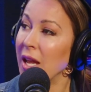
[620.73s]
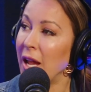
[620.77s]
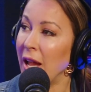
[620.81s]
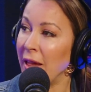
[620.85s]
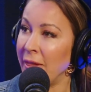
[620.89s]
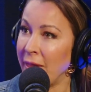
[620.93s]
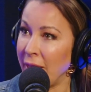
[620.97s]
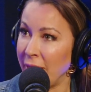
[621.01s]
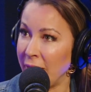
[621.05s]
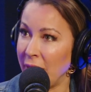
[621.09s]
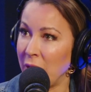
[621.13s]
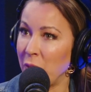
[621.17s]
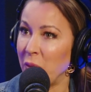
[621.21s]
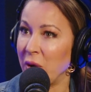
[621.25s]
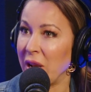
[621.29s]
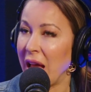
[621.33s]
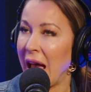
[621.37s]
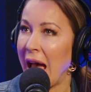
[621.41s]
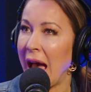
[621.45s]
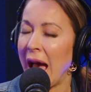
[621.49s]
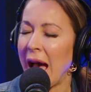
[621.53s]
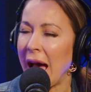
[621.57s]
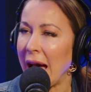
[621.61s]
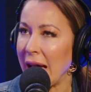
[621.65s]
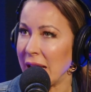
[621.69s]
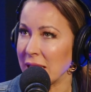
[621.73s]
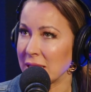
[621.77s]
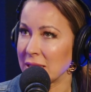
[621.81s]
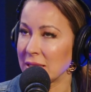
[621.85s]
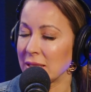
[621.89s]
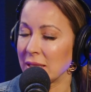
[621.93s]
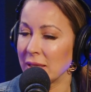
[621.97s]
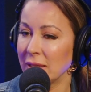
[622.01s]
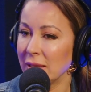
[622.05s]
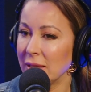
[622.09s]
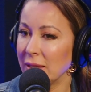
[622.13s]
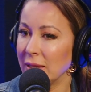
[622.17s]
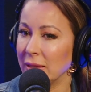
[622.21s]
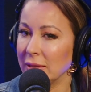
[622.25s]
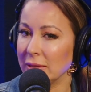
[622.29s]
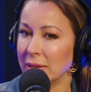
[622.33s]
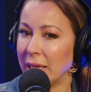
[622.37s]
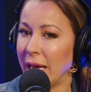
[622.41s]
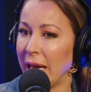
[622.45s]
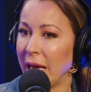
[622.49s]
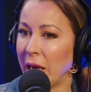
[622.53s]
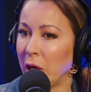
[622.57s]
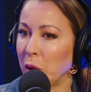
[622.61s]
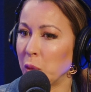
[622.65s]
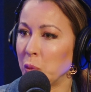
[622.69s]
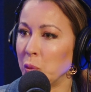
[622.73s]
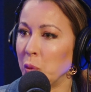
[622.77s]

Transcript: then they would ask like,